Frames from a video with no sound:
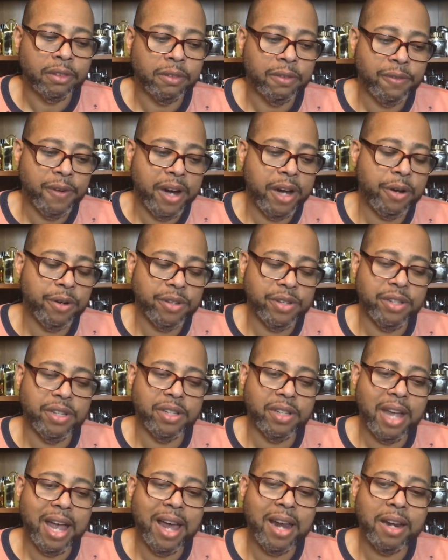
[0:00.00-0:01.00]

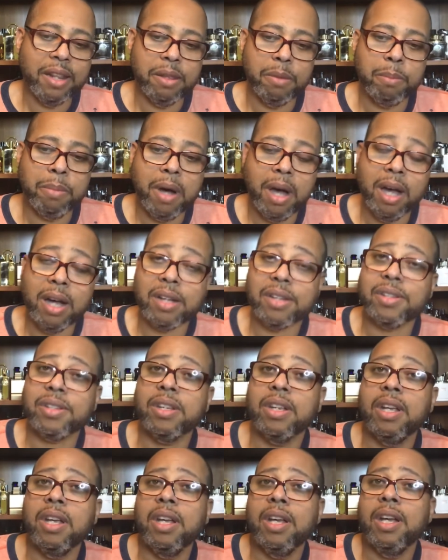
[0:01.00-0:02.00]
fragrances out of the box,
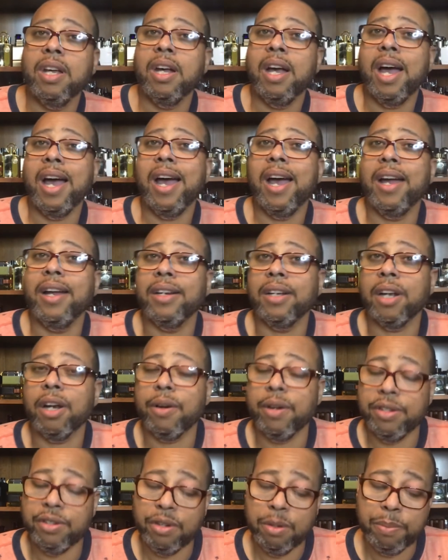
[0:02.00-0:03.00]
I
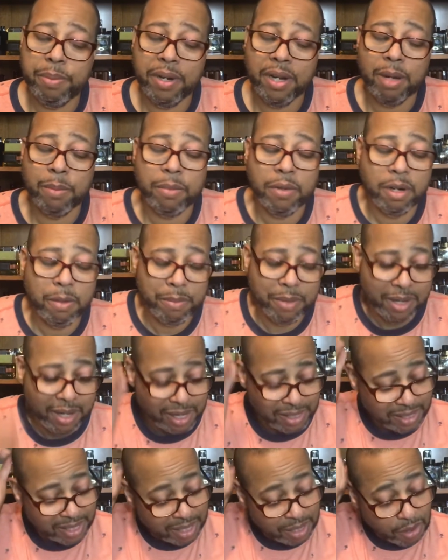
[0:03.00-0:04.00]
encourage you to pick them up
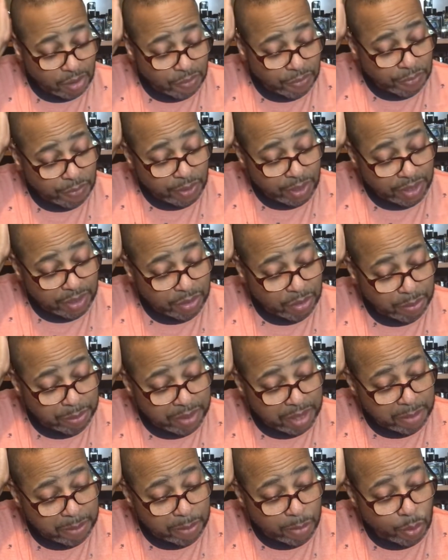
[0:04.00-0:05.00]
because they go for a little
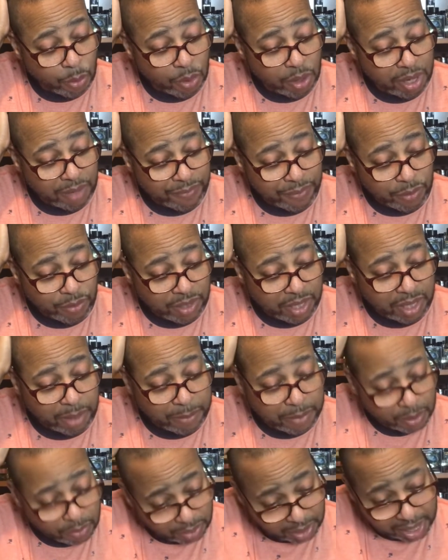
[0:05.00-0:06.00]
bit more if you get
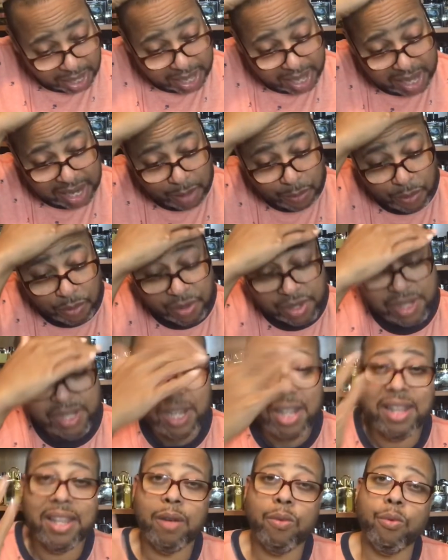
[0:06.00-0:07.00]
them online. I want to
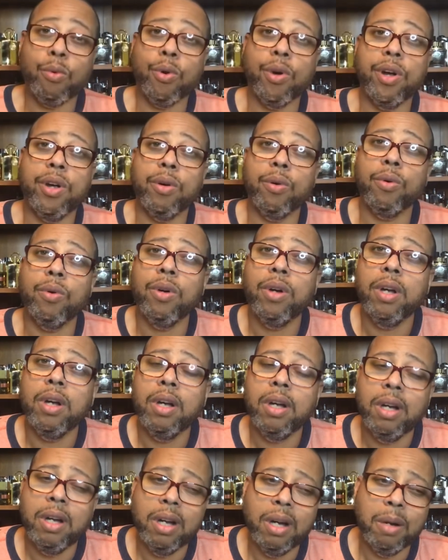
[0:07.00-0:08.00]
say that Royal
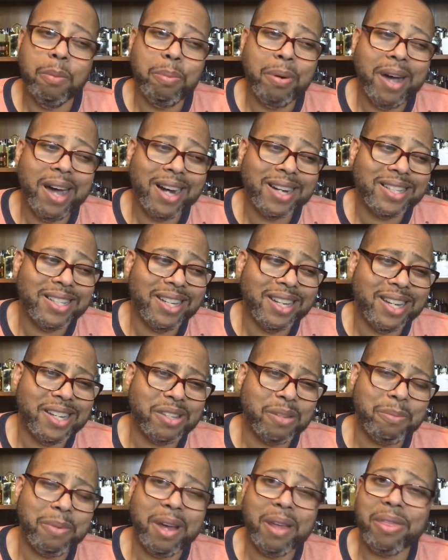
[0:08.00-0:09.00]
Apoctic
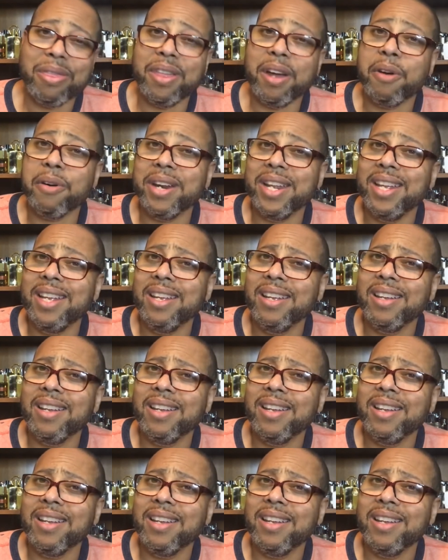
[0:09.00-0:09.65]
is about 30